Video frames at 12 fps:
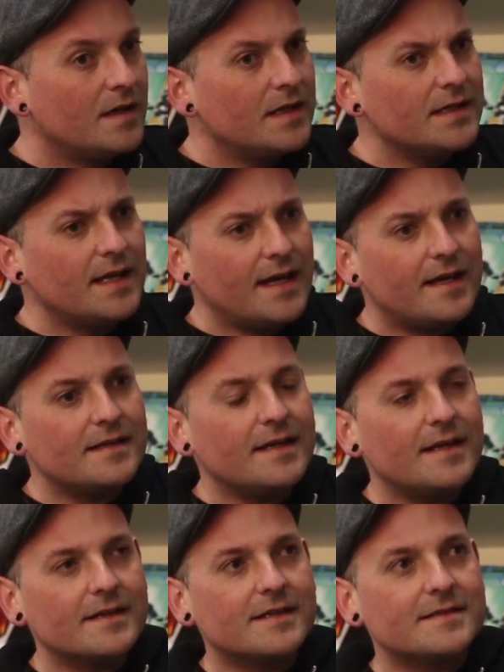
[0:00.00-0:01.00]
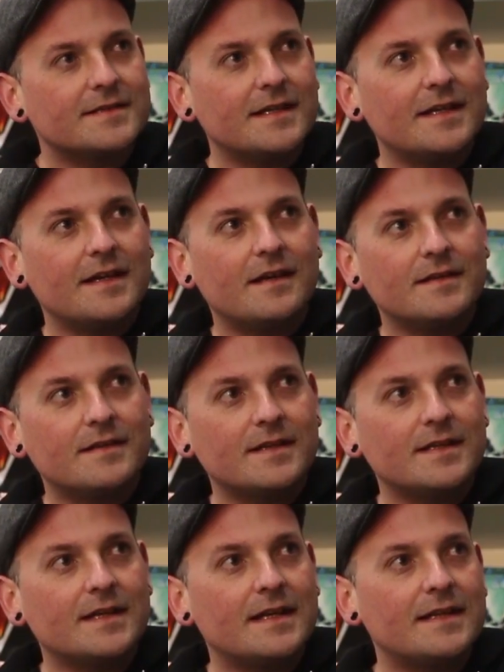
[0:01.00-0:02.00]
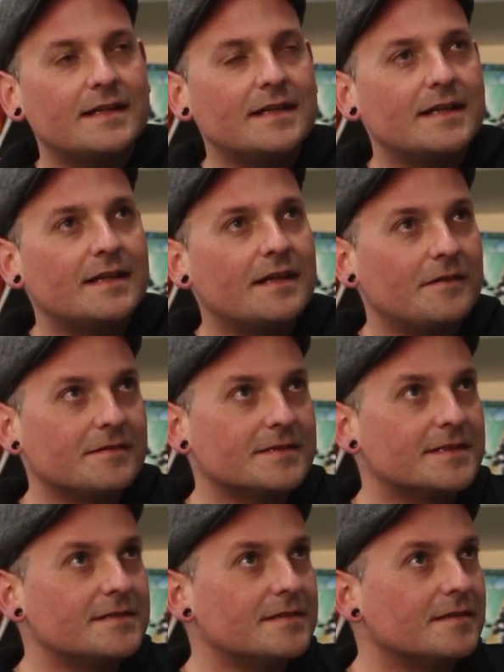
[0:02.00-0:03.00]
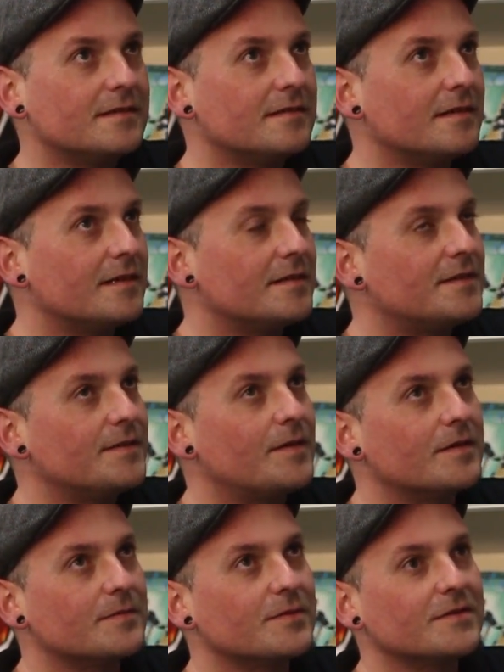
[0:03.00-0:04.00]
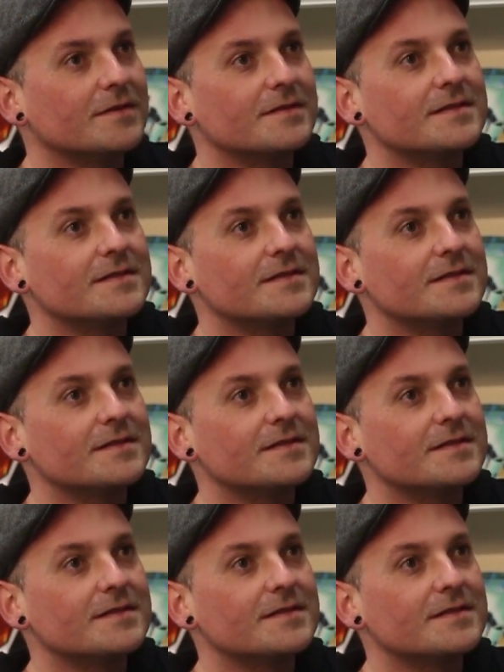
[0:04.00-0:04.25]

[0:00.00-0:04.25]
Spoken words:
Yeah, because I had an older sister and two older brothers.